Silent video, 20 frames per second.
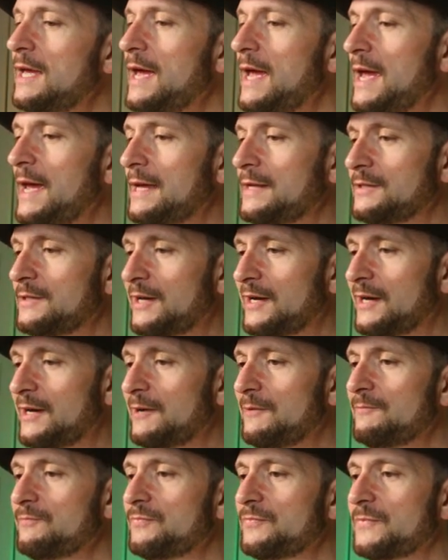And
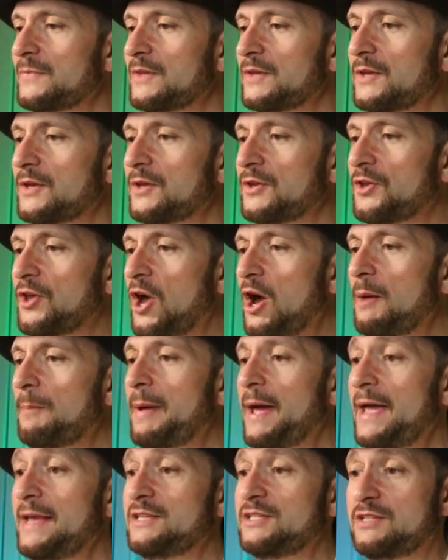Gump
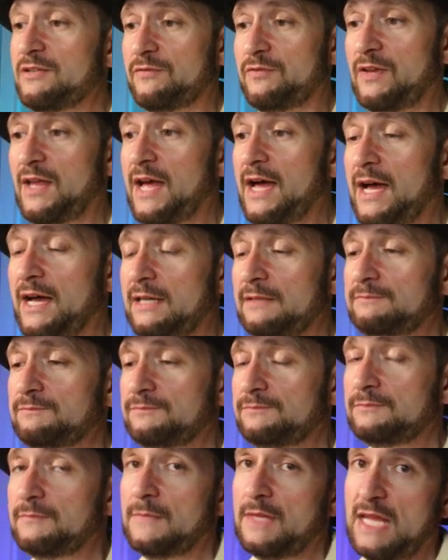hates to fly.
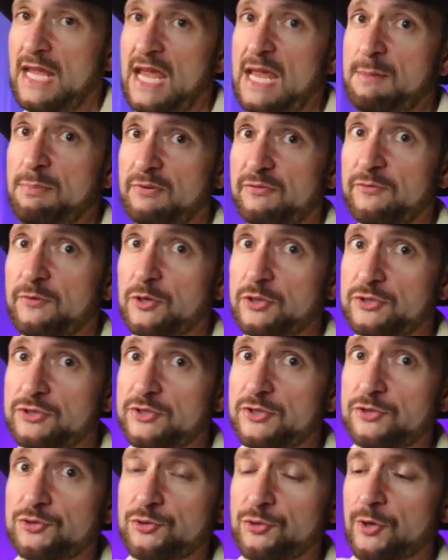He prefers
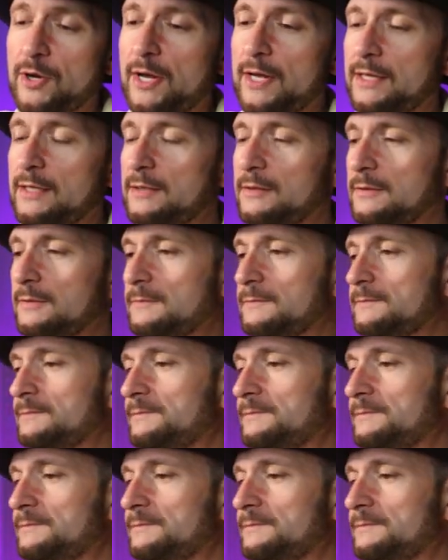the train.